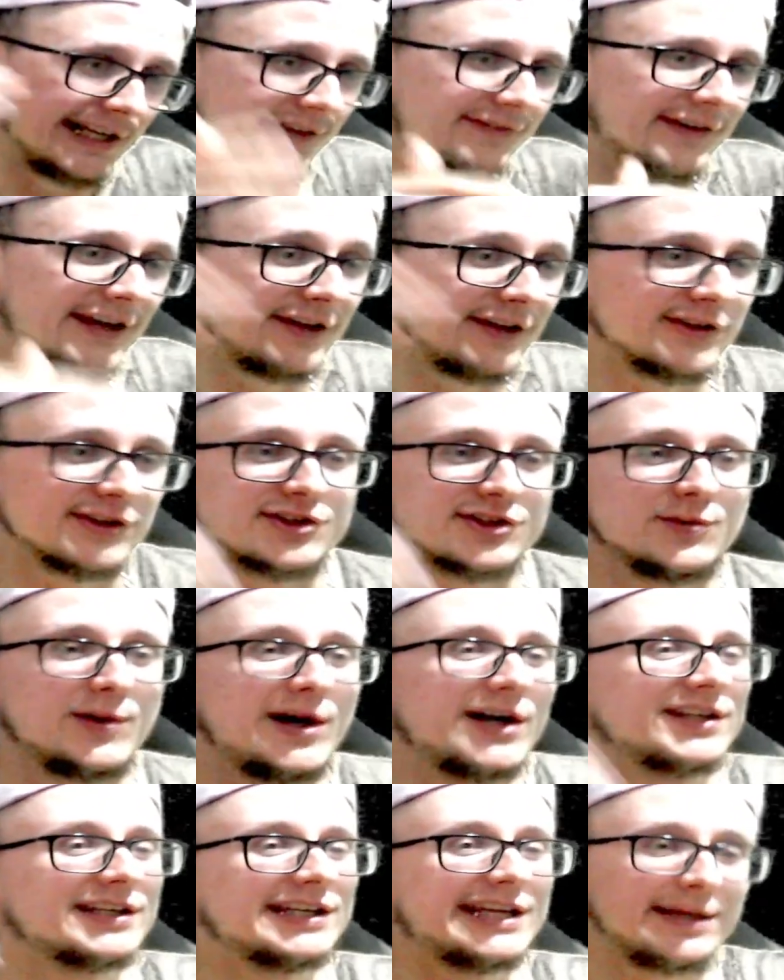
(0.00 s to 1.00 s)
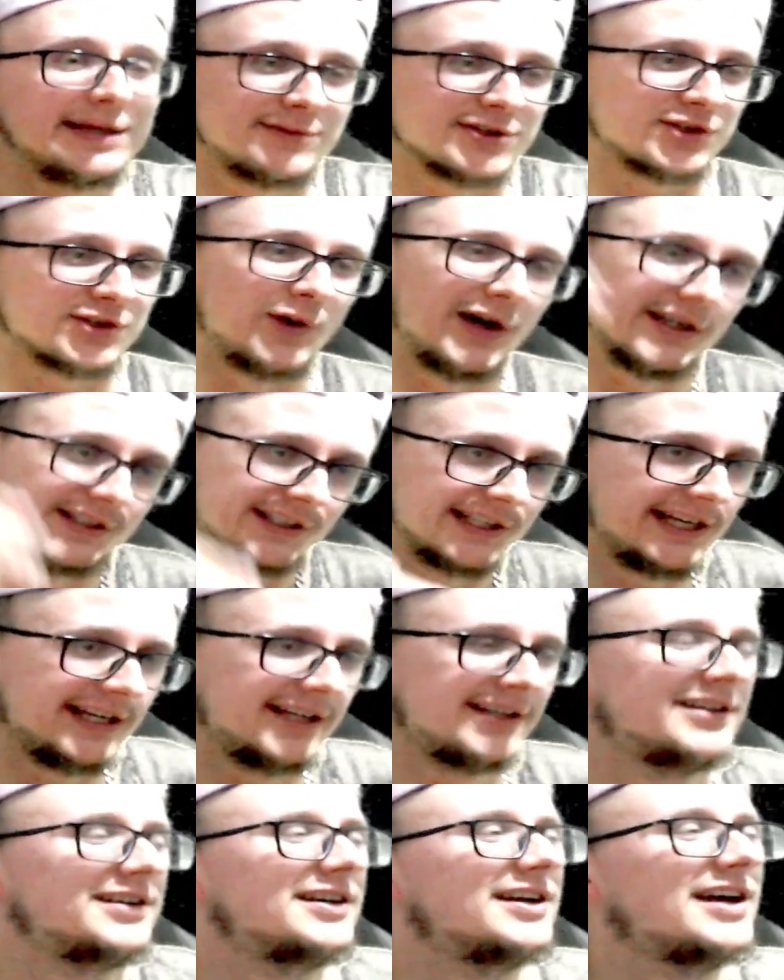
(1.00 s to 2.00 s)
it in the squad, and keep the squad there.
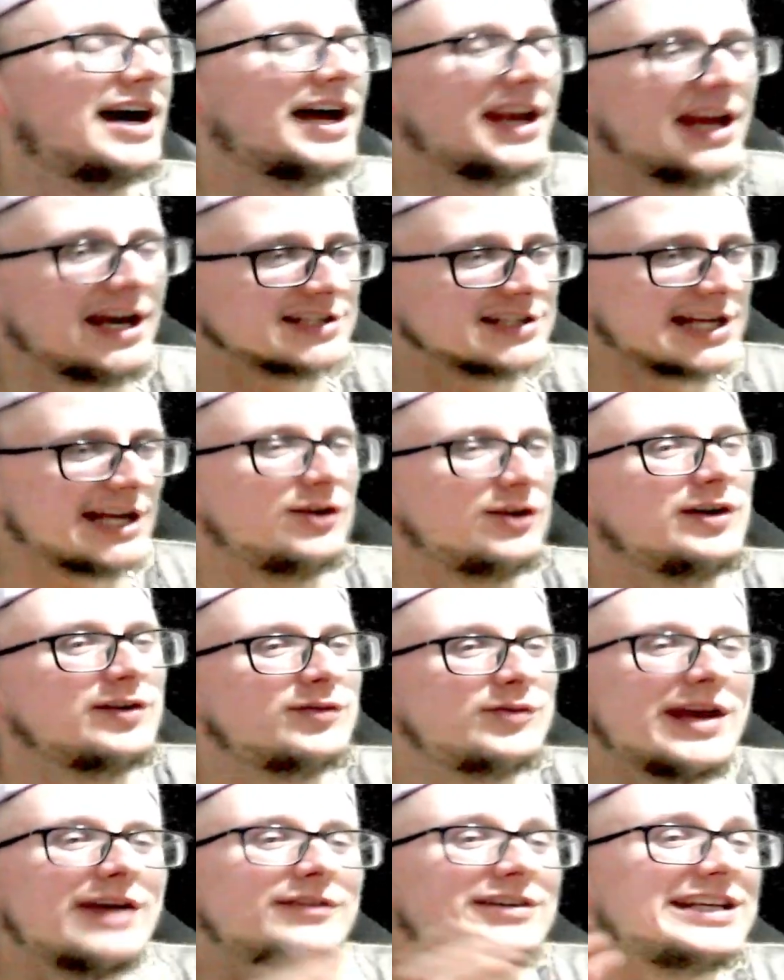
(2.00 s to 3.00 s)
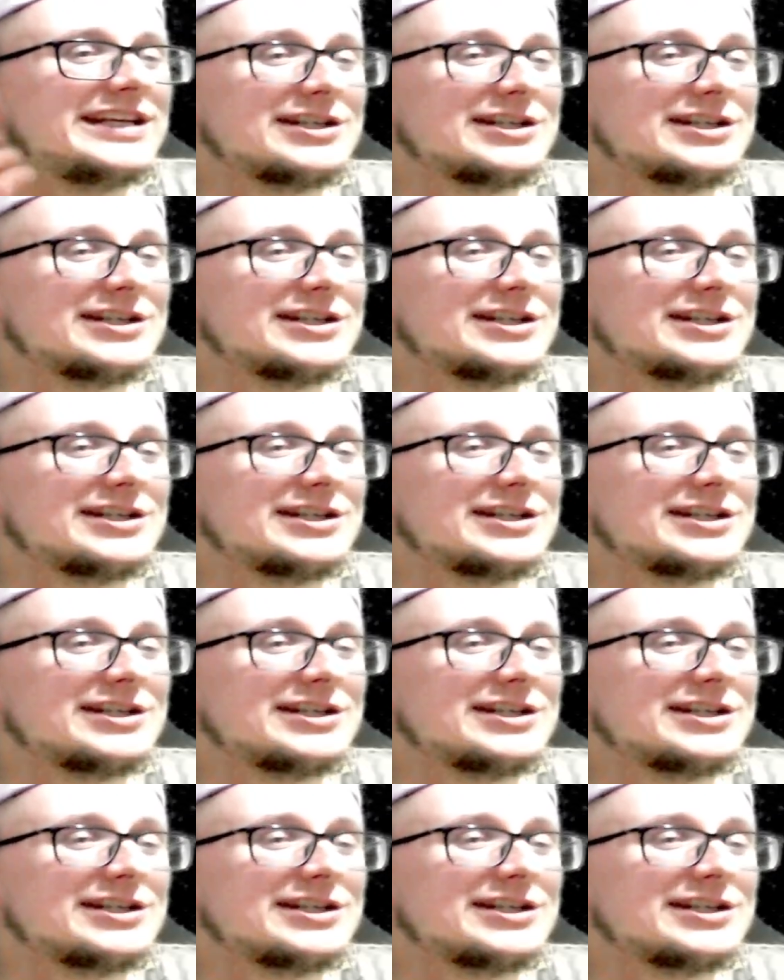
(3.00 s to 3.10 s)
And I was like, look, if we ever need